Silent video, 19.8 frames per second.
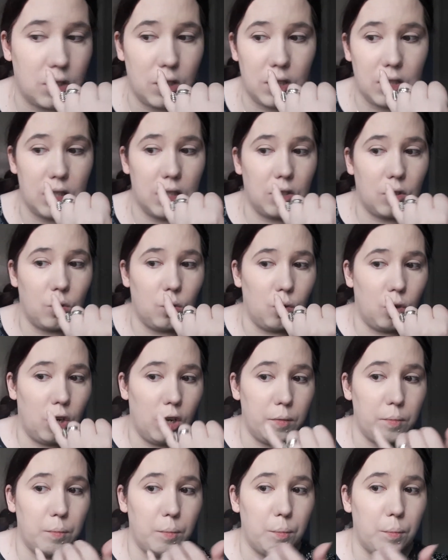doesn't go
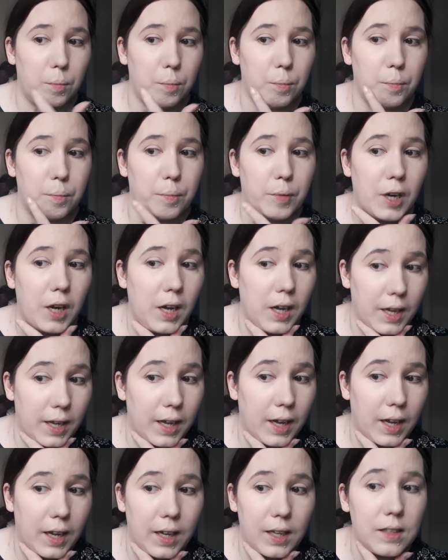on, but
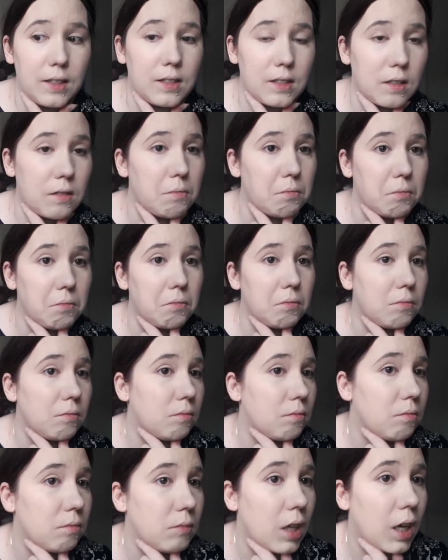it has
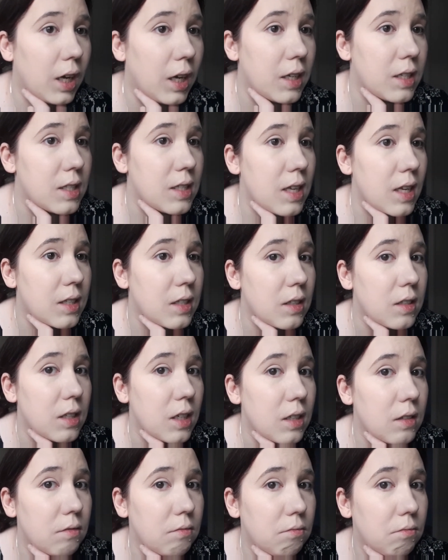settled
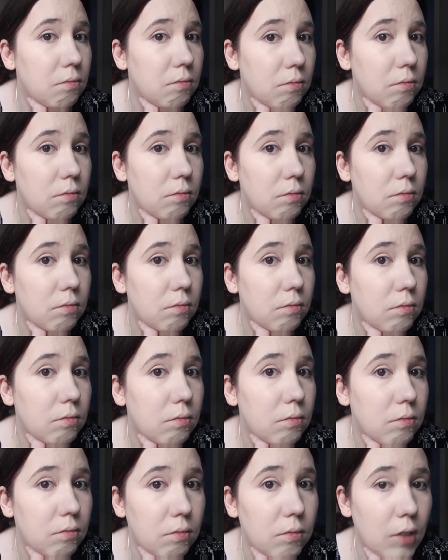in
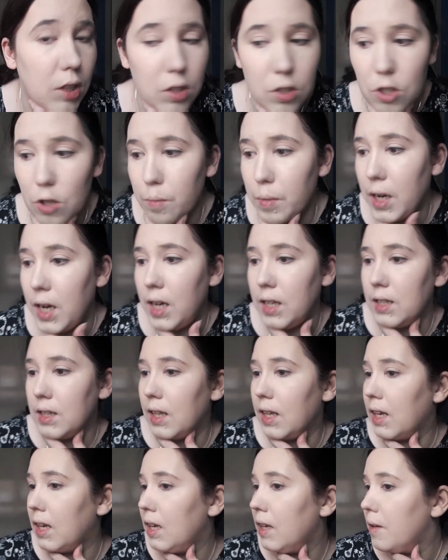not too
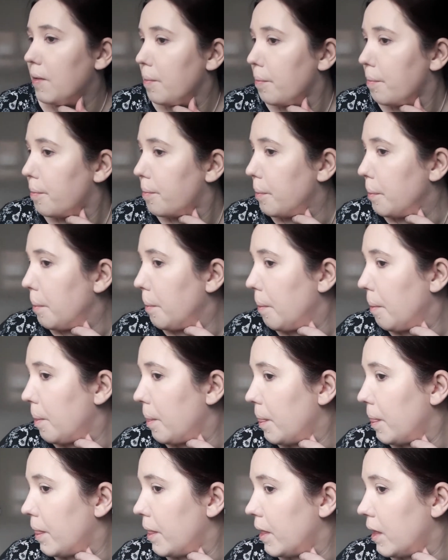badly.
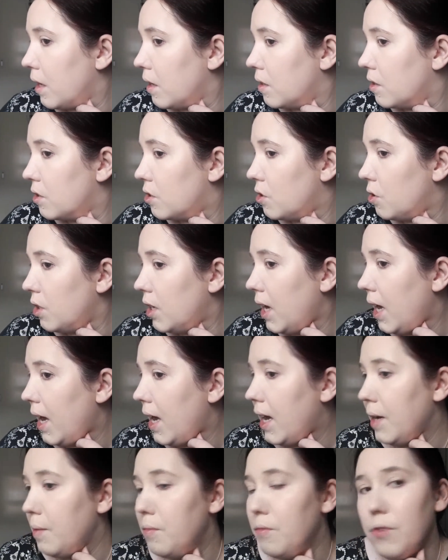So yeah,
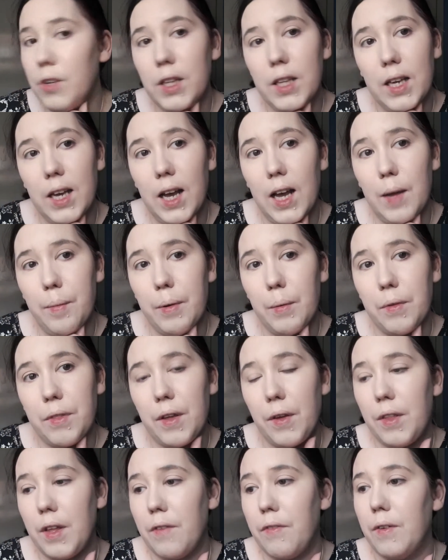I'm really happy with
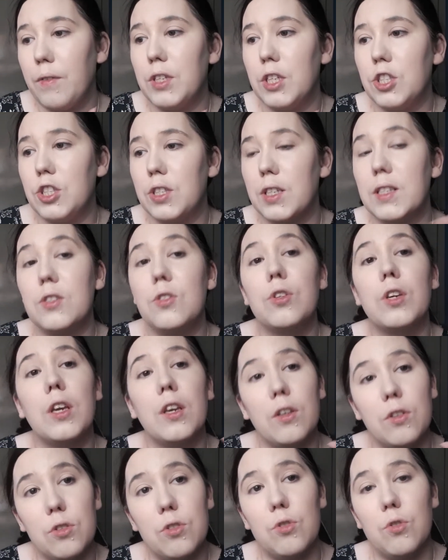how that foundation is
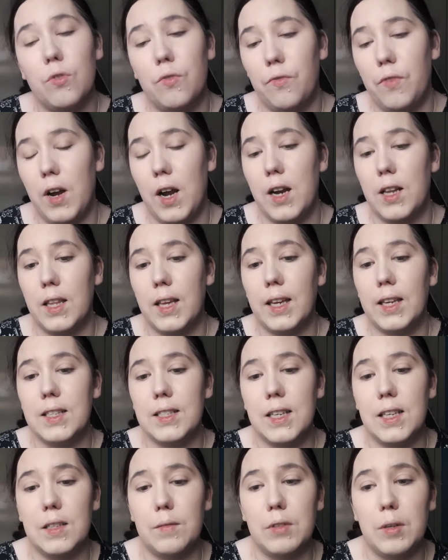looking so far. Like I
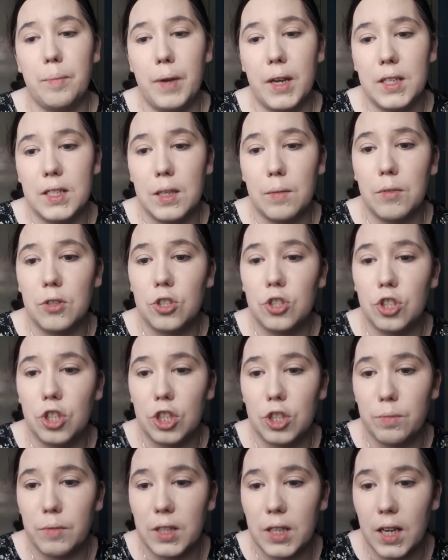said, I'm not passing much
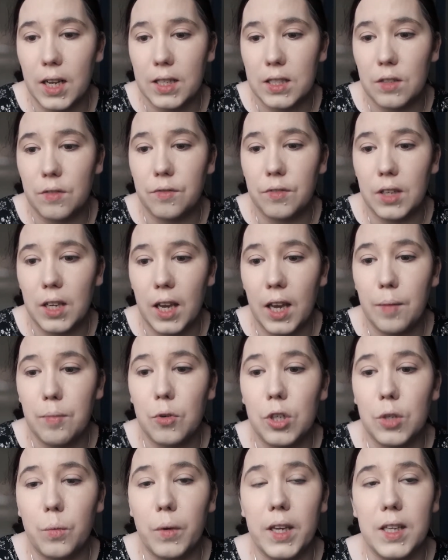judgment as of yet. I'm
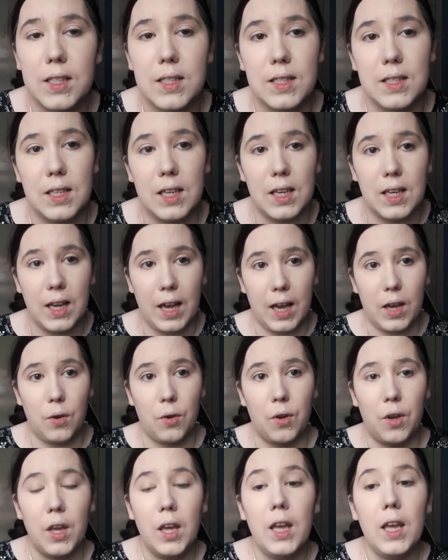going to wait and see
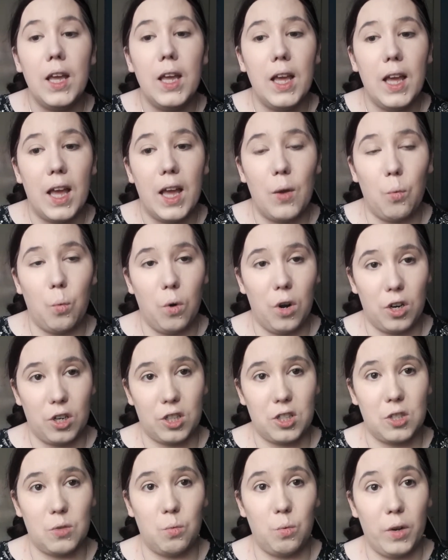how it
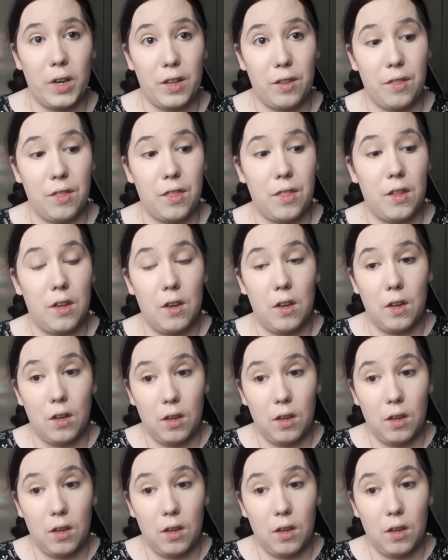works with